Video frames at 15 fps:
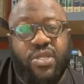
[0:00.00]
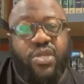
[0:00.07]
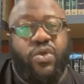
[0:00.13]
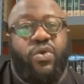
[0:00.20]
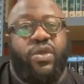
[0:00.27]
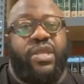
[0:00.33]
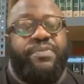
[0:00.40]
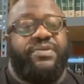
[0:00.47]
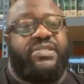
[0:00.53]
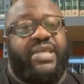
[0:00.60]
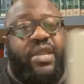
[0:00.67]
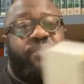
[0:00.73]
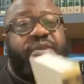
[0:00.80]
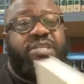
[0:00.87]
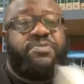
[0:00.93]

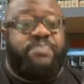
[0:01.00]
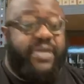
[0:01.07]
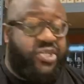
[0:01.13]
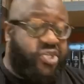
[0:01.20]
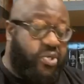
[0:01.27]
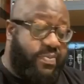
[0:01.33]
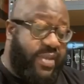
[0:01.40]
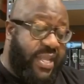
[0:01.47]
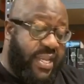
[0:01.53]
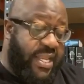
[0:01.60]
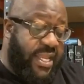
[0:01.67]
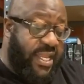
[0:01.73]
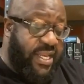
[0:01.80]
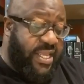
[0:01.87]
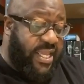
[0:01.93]
And
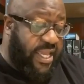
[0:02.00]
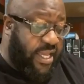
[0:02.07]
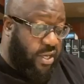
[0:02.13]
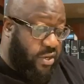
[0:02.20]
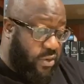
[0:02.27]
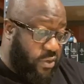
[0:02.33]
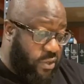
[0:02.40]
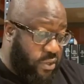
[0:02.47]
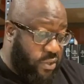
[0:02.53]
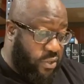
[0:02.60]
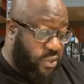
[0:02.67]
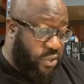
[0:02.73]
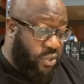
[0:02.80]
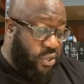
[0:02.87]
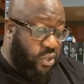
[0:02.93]
in here,
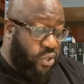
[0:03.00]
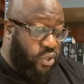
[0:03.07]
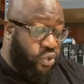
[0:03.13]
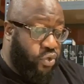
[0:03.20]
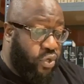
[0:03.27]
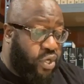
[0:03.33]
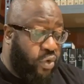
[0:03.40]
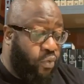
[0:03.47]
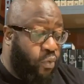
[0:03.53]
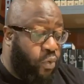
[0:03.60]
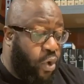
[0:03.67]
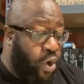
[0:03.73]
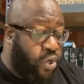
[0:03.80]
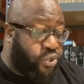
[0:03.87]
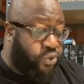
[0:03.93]
you can
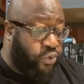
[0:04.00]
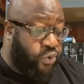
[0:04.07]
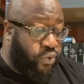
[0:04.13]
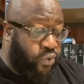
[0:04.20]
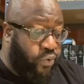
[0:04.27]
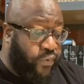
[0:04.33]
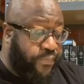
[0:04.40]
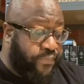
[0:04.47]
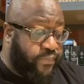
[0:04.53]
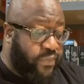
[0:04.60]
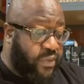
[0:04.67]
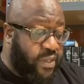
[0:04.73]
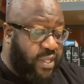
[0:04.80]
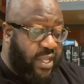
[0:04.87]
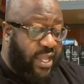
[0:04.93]
walk through
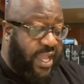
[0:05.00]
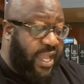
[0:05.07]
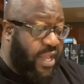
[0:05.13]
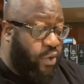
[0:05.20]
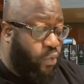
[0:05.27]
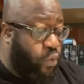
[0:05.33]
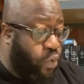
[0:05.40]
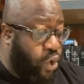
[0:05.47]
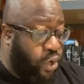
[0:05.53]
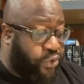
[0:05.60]
and work